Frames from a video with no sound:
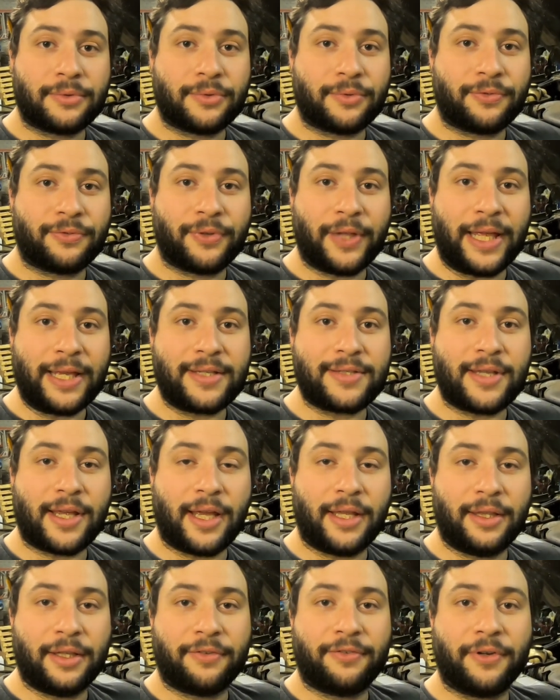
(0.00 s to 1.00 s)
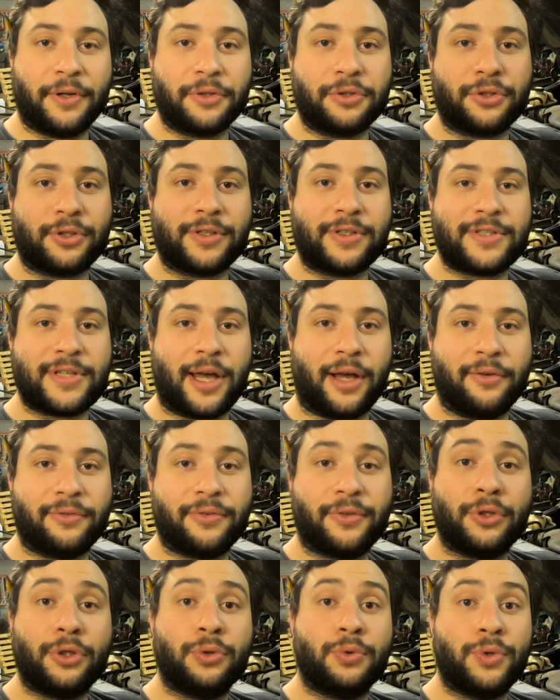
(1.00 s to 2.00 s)
flakes in the filter
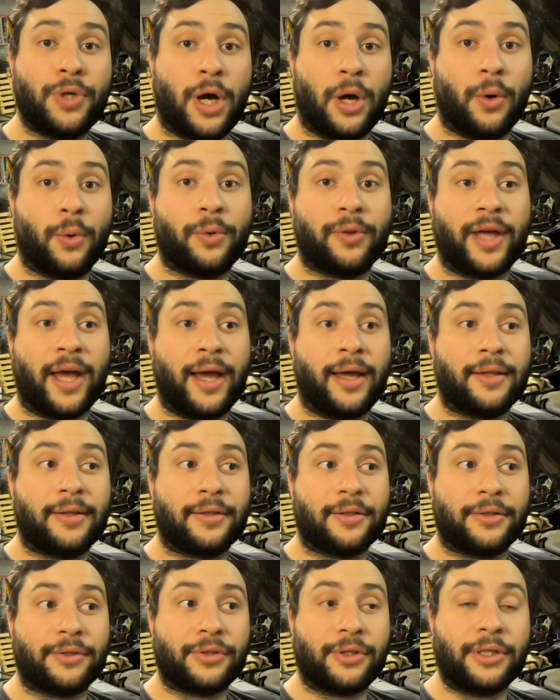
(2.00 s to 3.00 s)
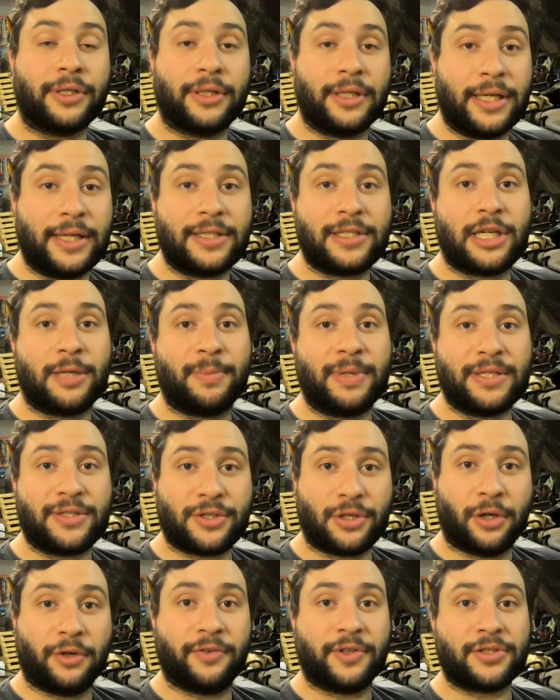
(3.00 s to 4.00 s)
itself, you know that it needs to be
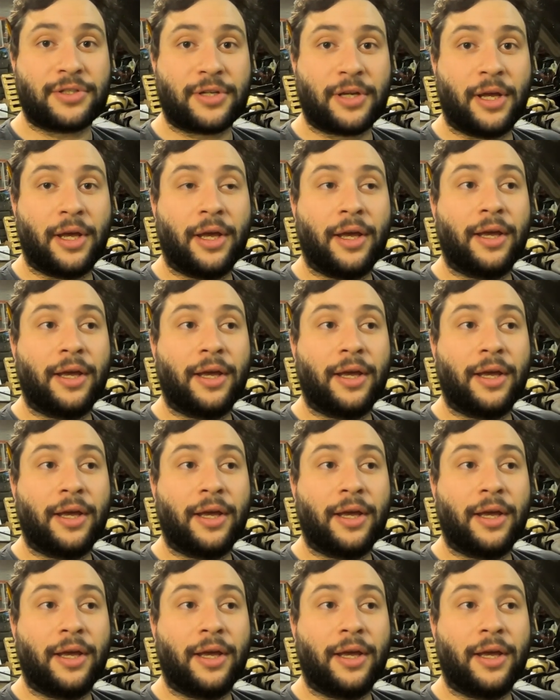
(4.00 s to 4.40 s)
serviced